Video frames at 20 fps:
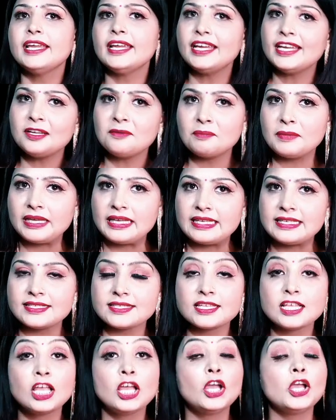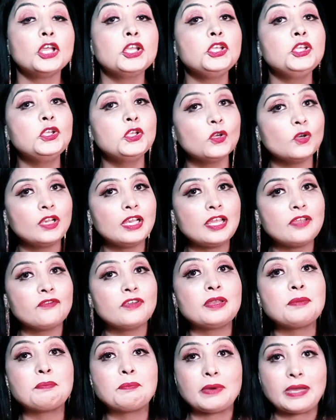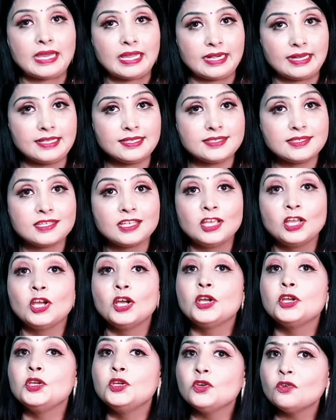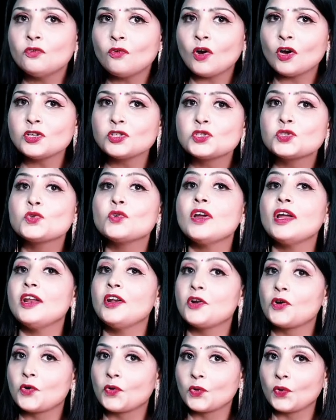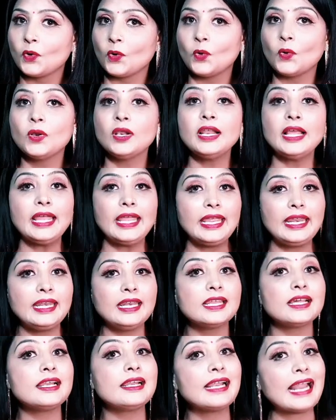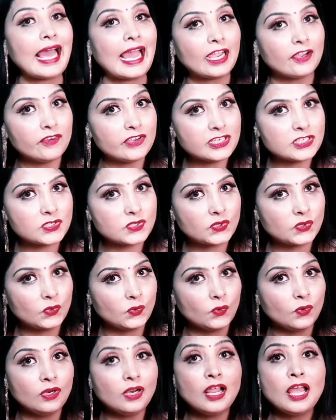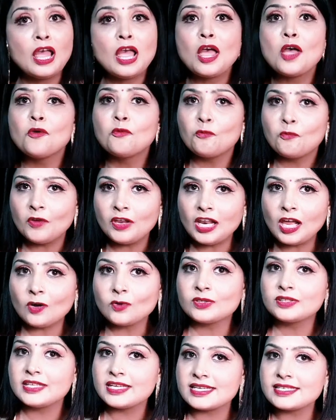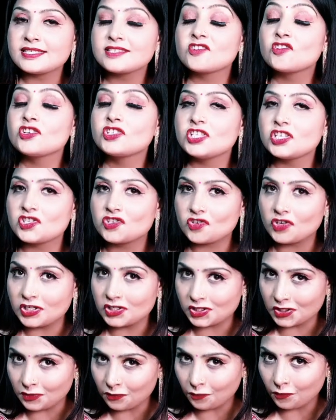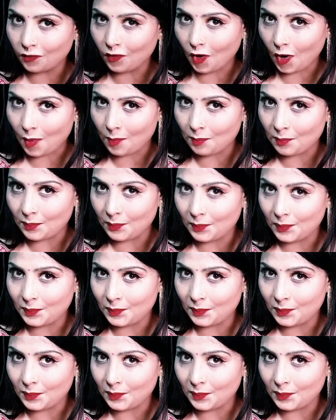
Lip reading: It means you live in Paris, you want to enroll in a language school, fill out this registration form.